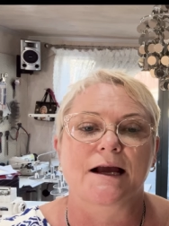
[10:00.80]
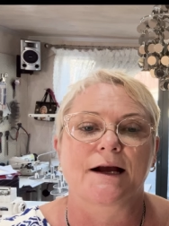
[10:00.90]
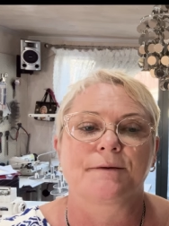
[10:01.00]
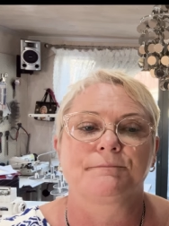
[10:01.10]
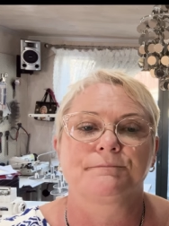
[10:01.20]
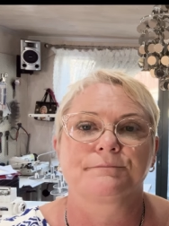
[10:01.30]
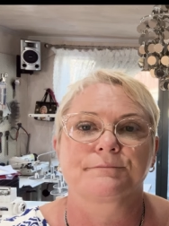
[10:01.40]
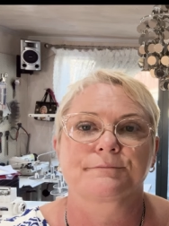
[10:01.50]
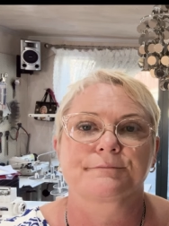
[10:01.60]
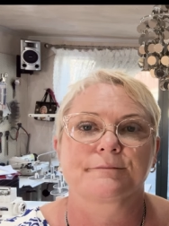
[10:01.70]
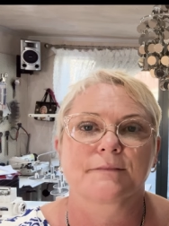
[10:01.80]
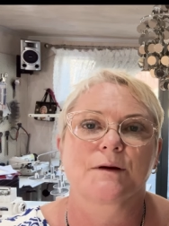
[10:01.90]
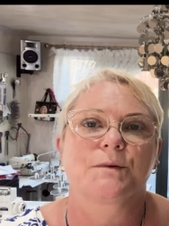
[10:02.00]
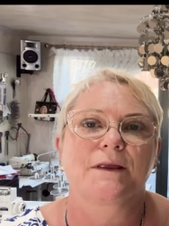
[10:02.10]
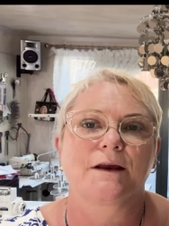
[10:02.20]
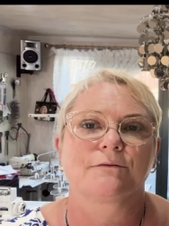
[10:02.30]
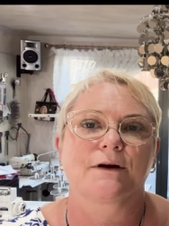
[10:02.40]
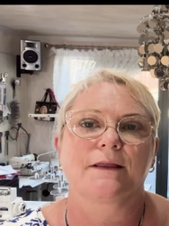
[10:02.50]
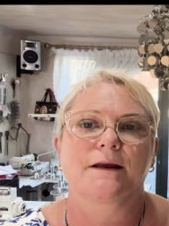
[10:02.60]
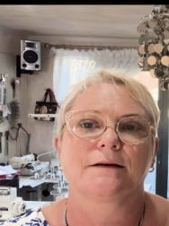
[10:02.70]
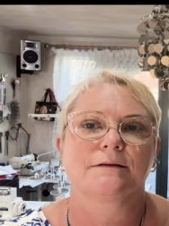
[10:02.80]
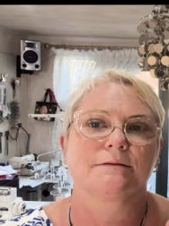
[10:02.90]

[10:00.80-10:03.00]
I'll be there, right there.